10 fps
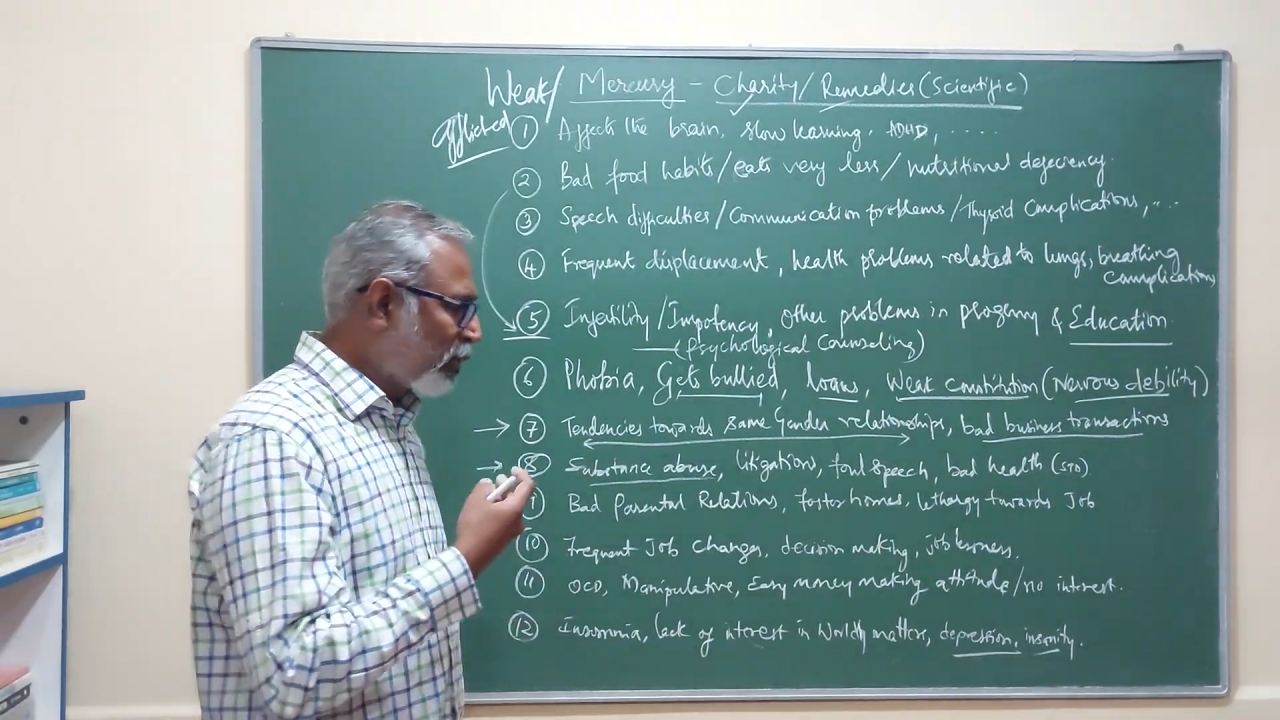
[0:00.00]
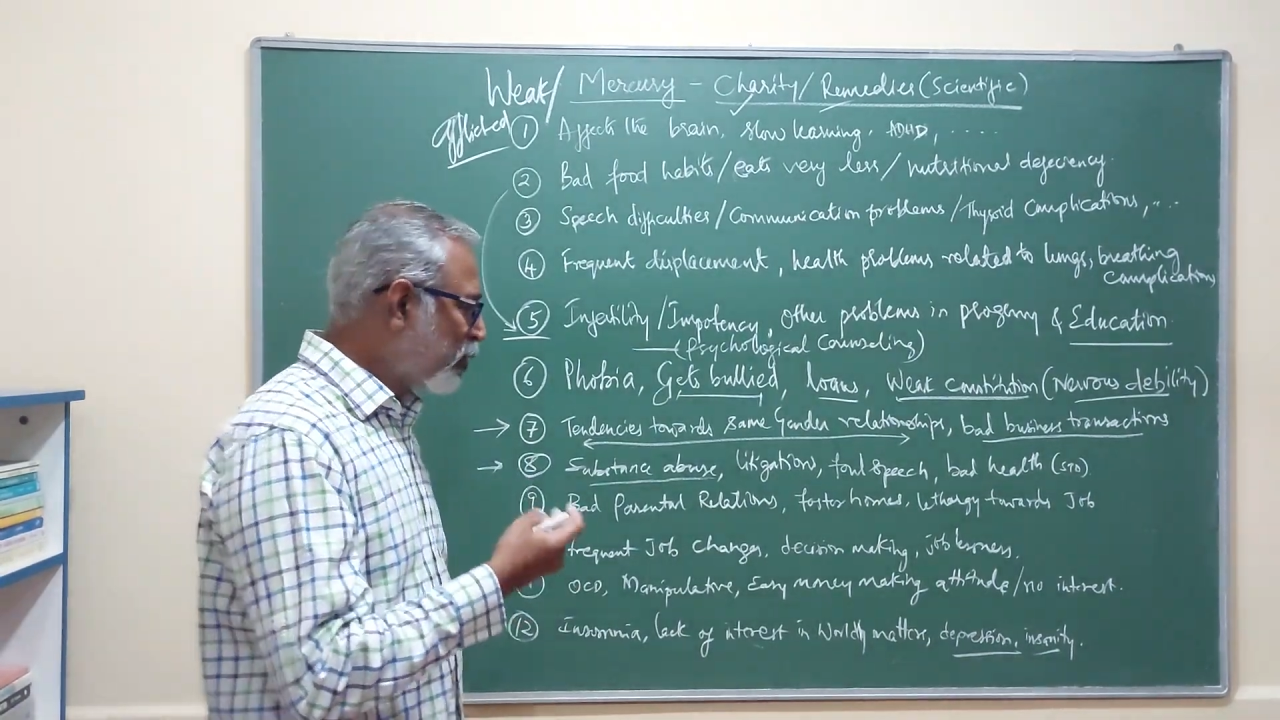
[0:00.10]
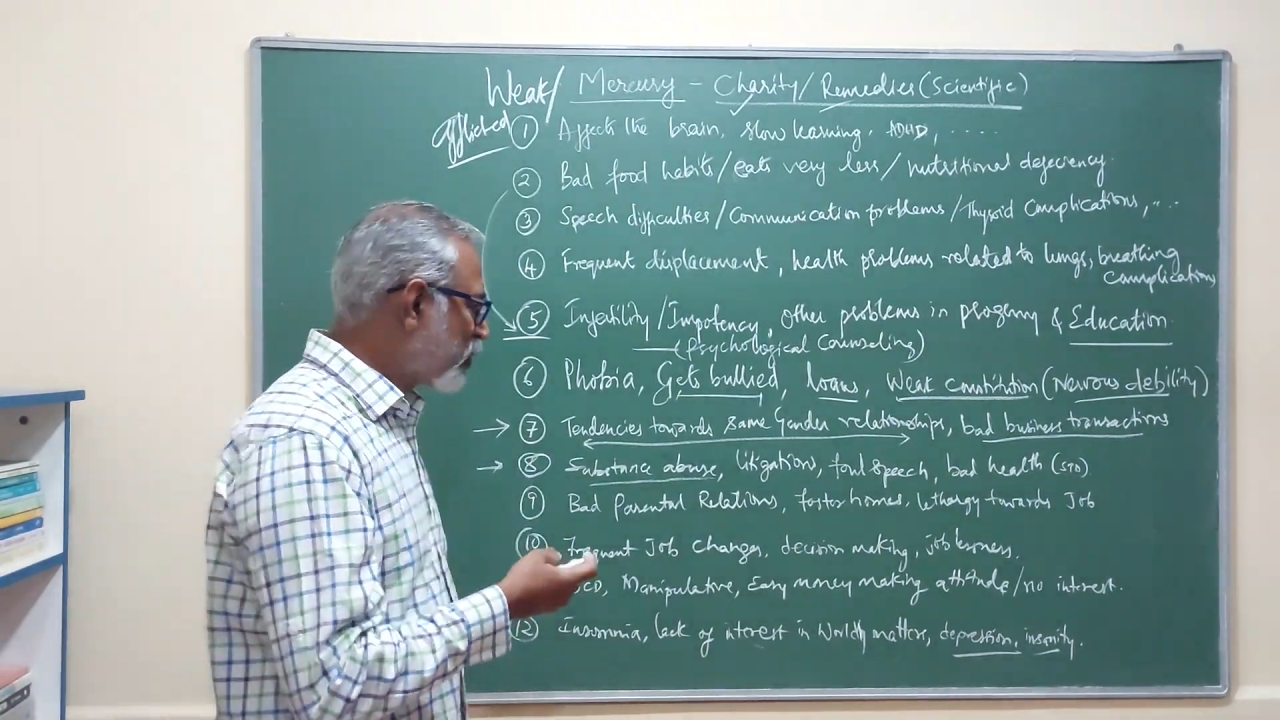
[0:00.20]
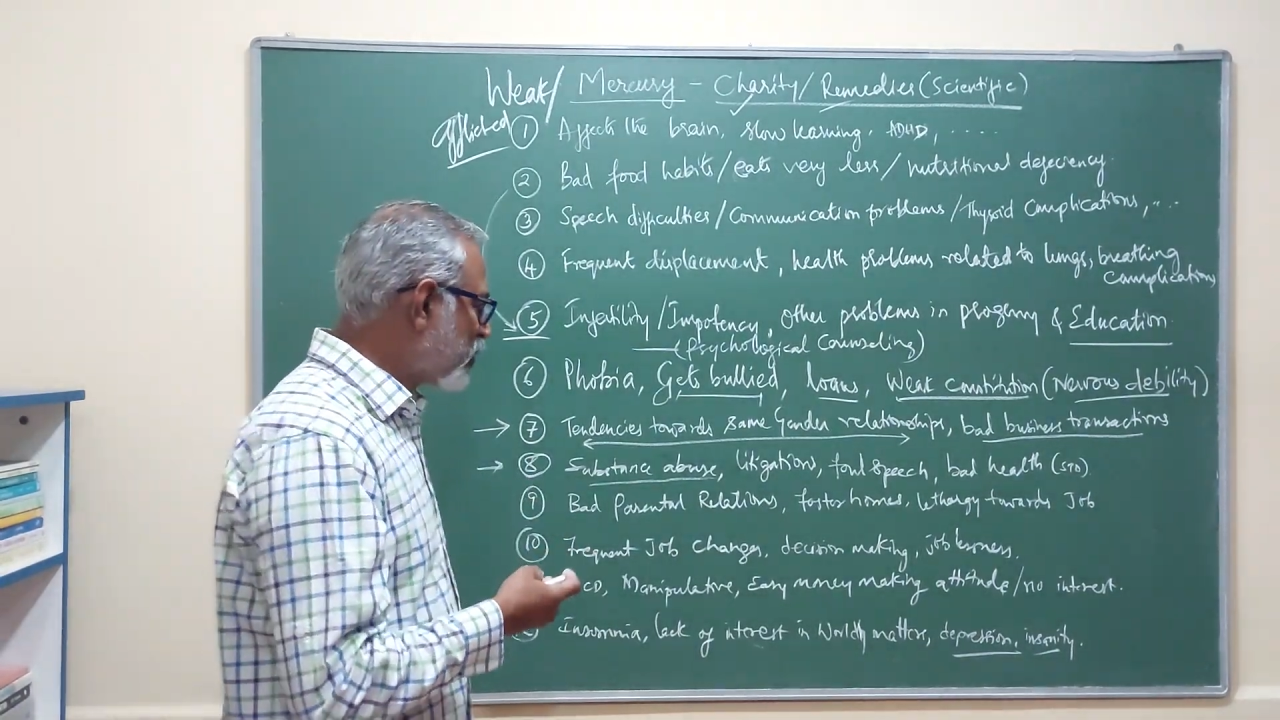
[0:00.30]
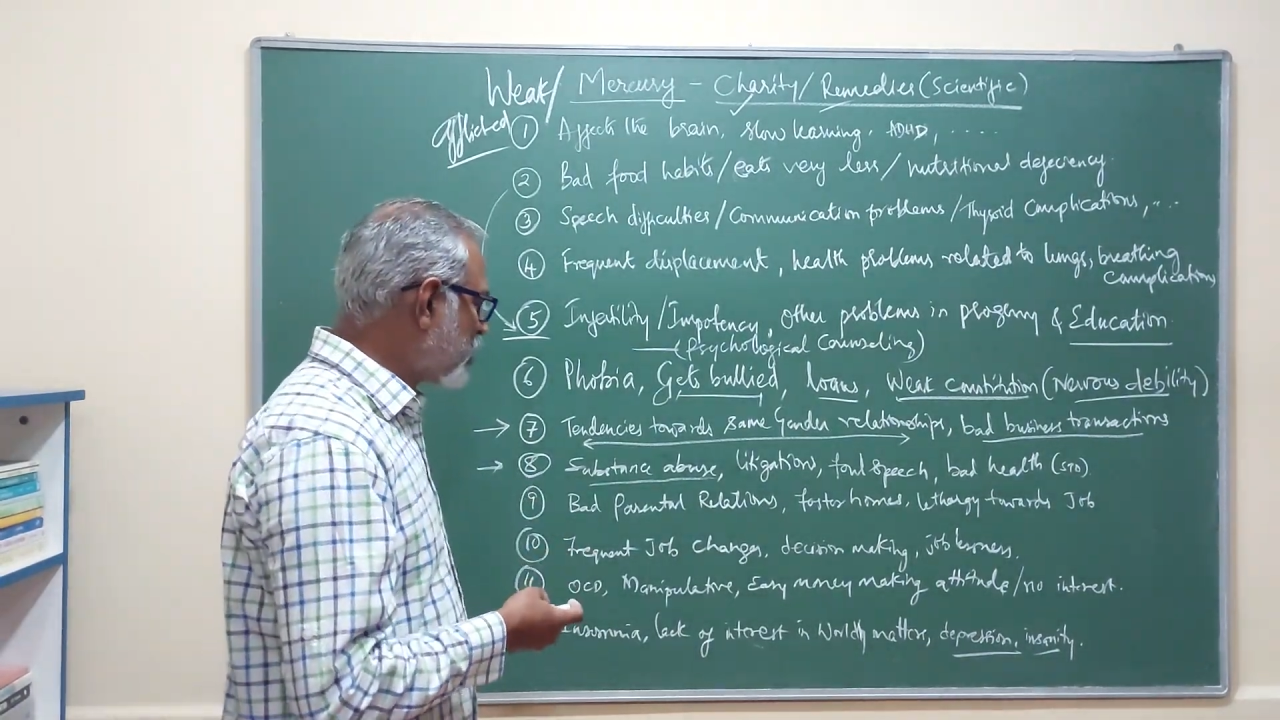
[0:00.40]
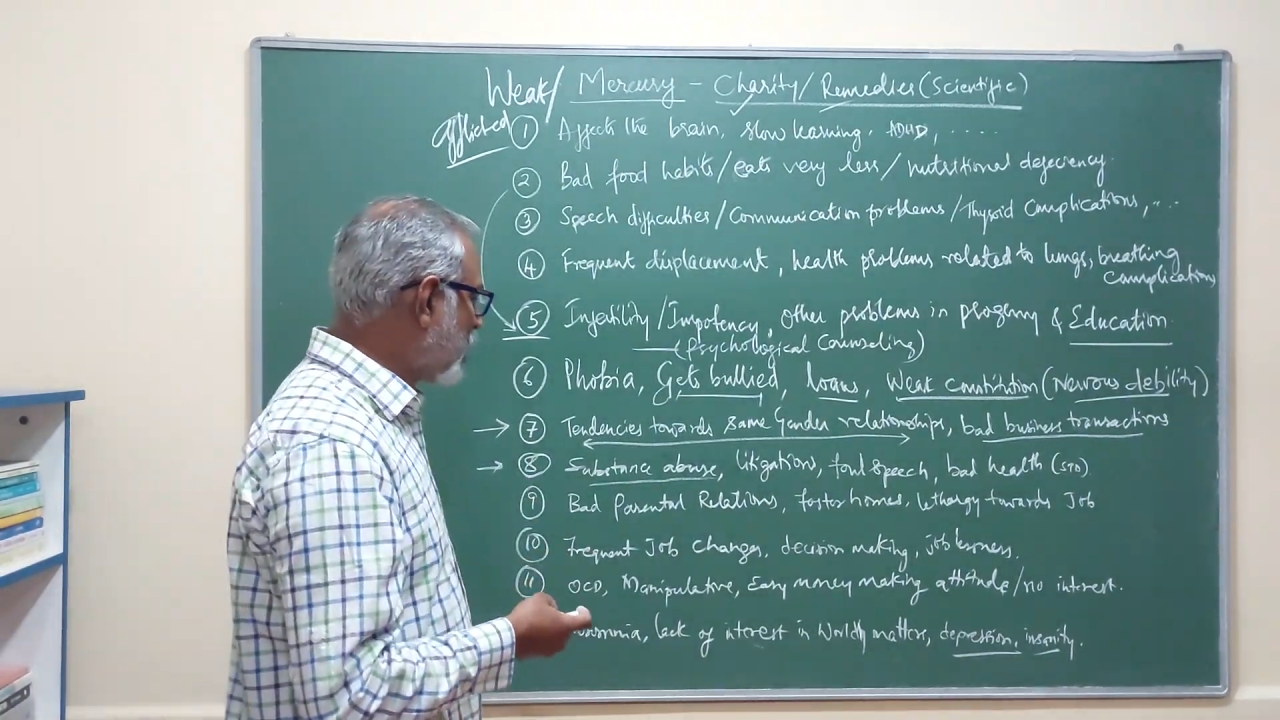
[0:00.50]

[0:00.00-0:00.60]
abuses